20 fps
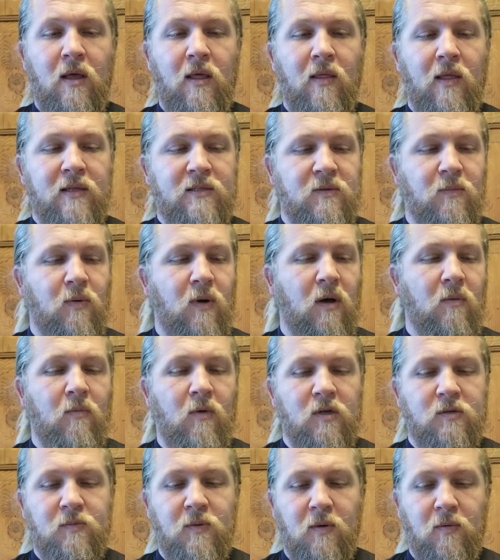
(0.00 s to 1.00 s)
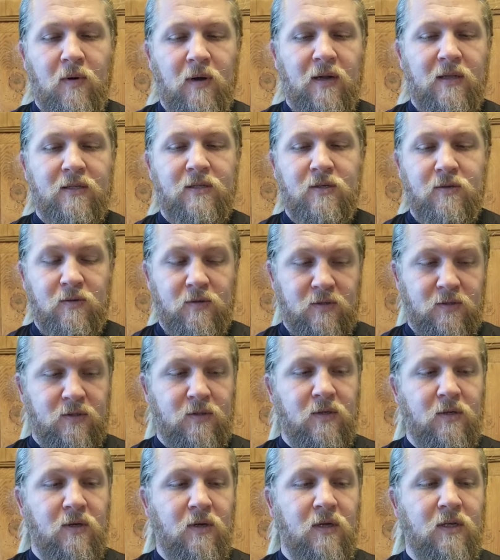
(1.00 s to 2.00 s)
That's the problem most people run into
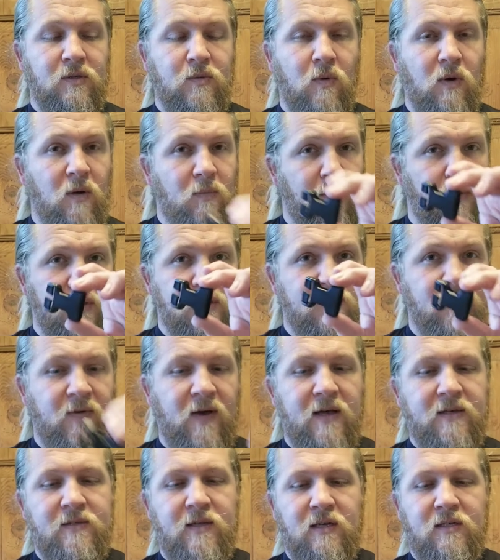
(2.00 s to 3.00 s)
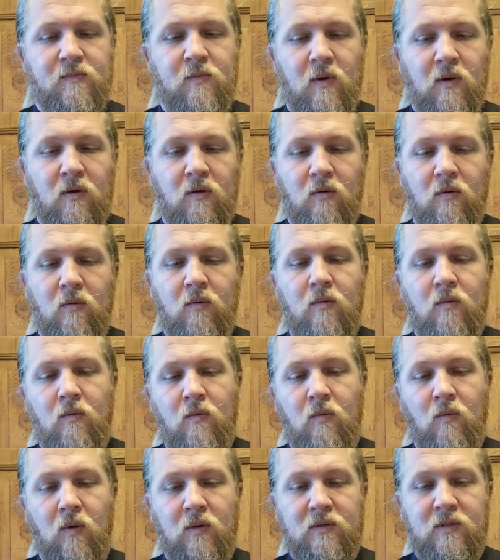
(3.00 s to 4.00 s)
is where to put this Fast X buckle
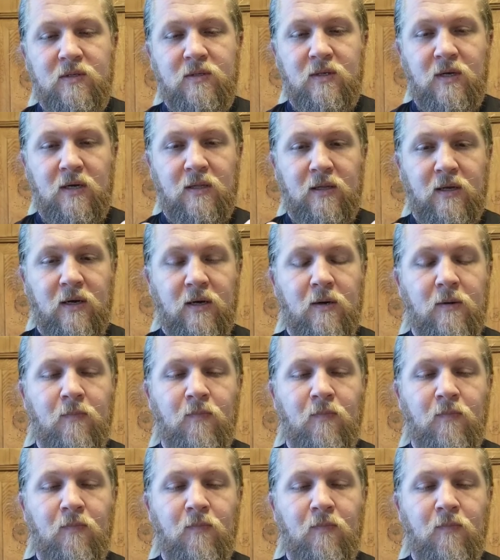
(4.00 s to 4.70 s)
once it's on there.